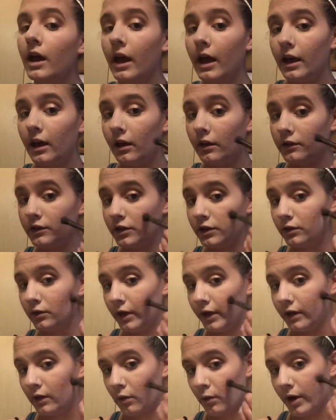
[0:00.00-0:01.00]
And I'll do
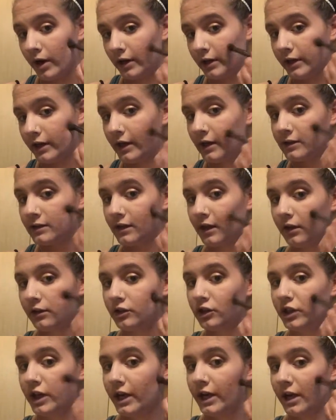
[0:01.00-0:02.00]
like a wear test. I'll
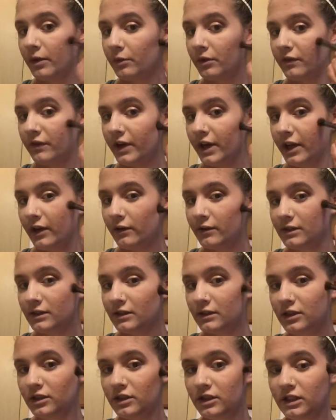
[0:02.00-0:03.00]
check in with videos
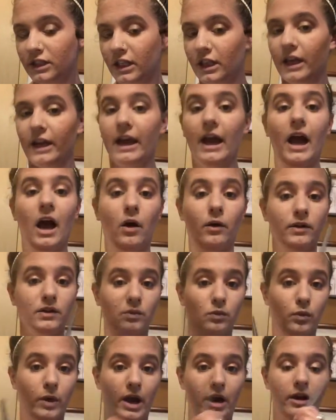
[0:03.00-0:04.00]
and see like how it's
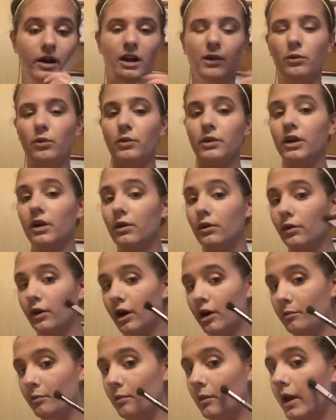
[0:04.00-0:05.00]
wearing, and when we're done to
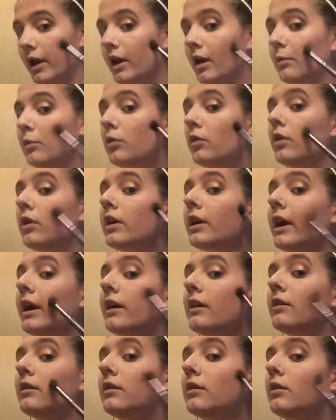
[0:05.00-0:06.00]
our makeup, we'll look at
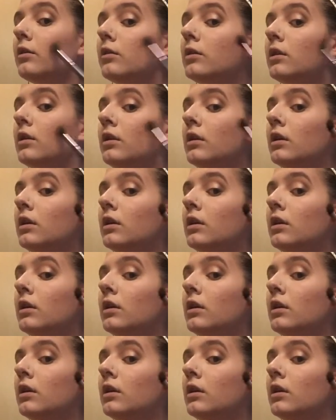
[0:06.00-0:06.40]
it too.